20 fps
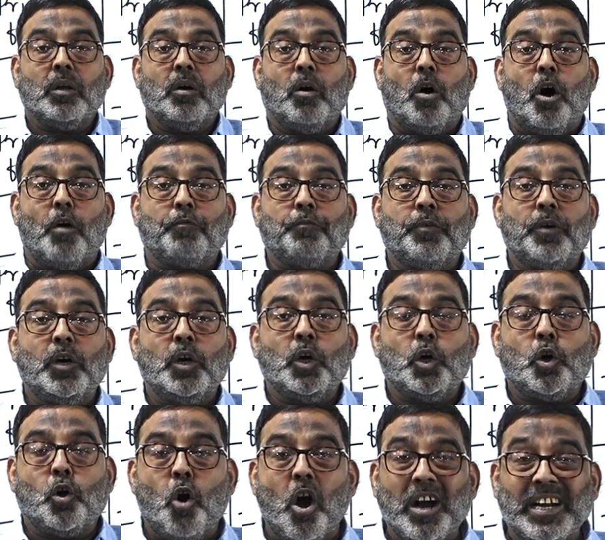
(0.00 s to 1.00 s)
of
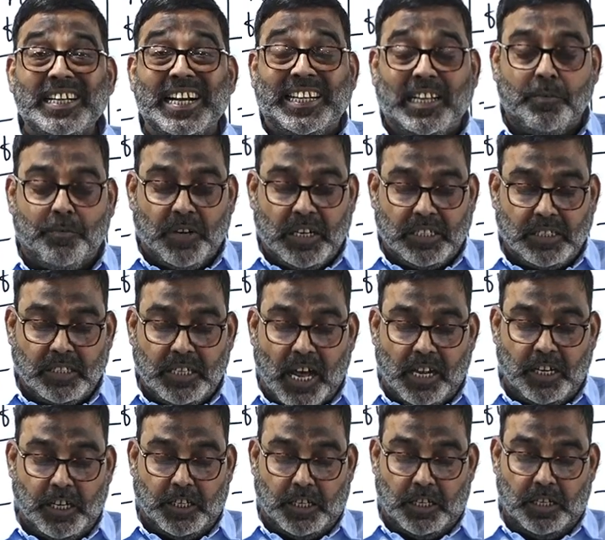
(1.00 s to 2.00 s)
cognitive
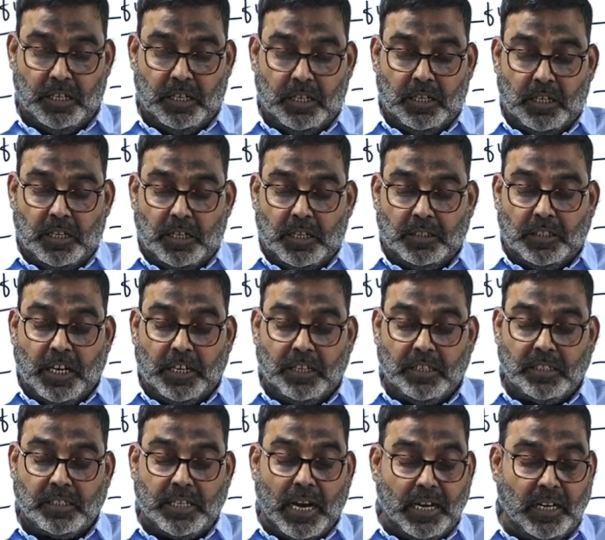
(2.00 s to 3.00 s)
rationality, that
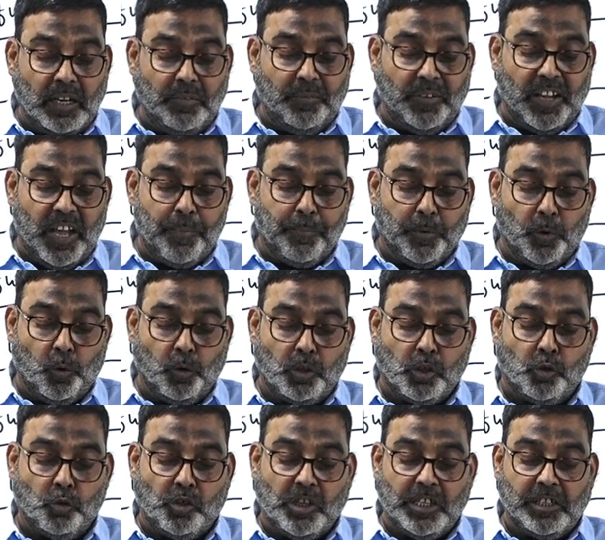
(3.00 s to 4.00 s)
is, scientific approach
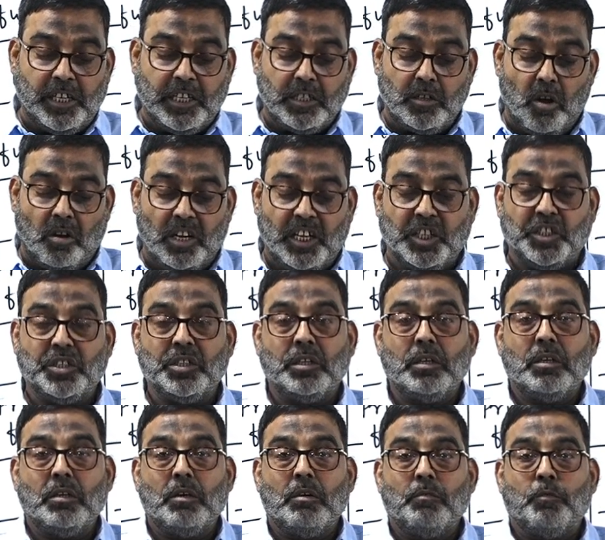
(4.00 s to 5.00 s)
to generate knowledge
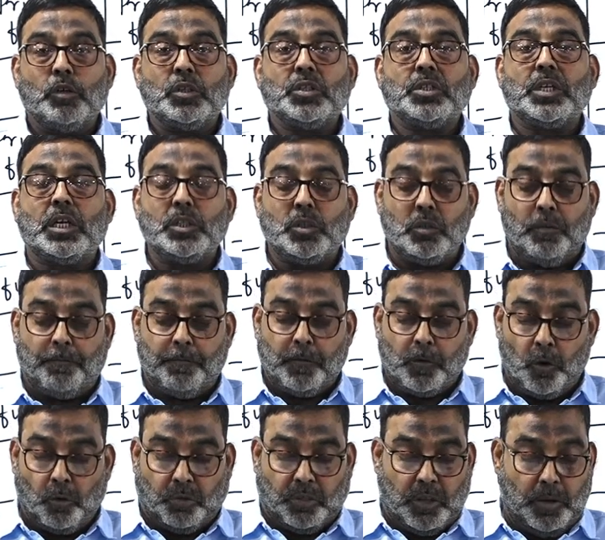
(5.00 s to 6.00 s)
for search of
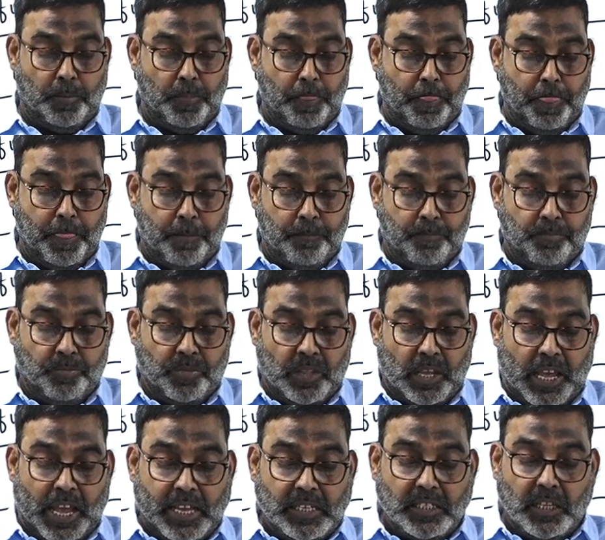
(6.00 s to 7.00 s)
truth.
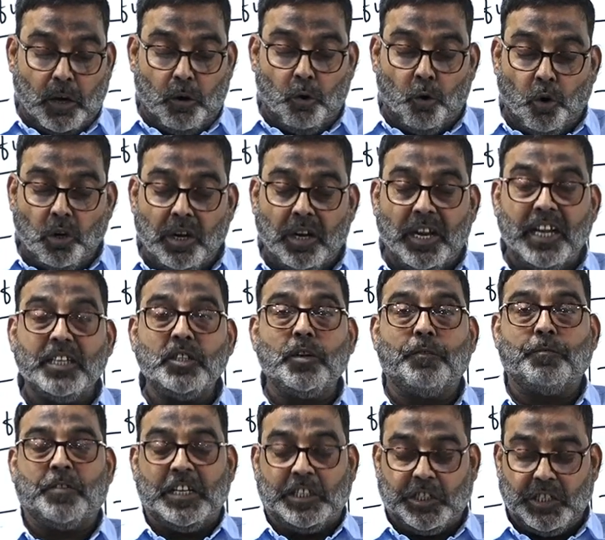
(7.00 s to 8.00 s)
Hence, the whole range
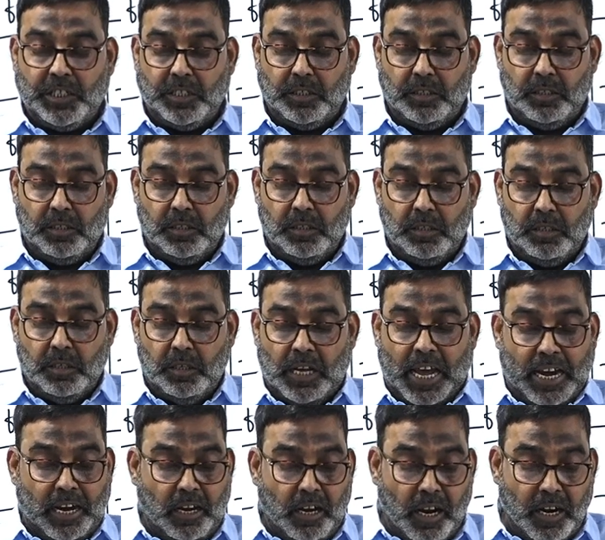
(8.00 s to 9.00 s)
of teaching
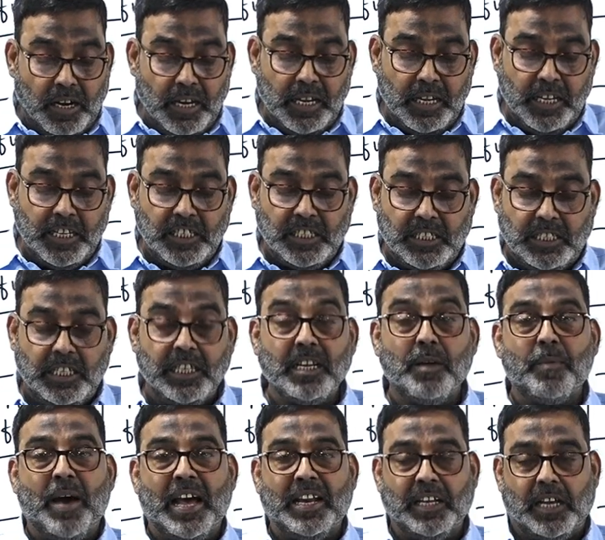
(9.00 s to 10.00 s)
and learning is in
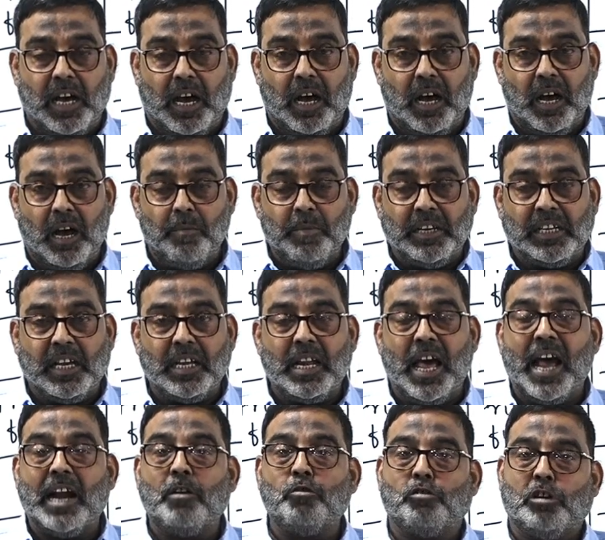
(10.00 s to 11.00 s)
American
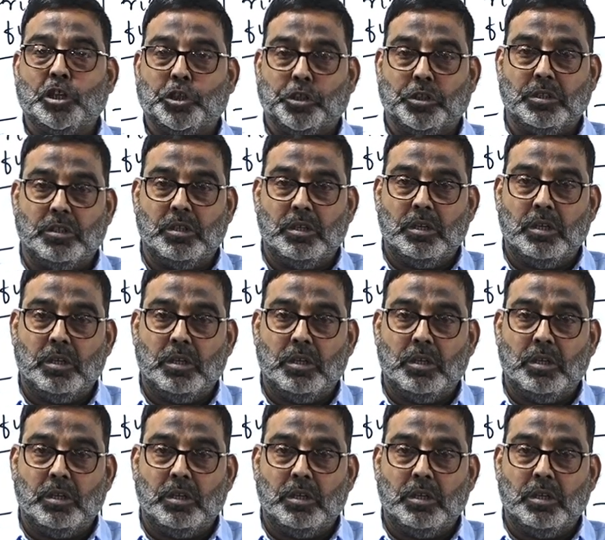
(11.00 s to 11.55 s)
higher education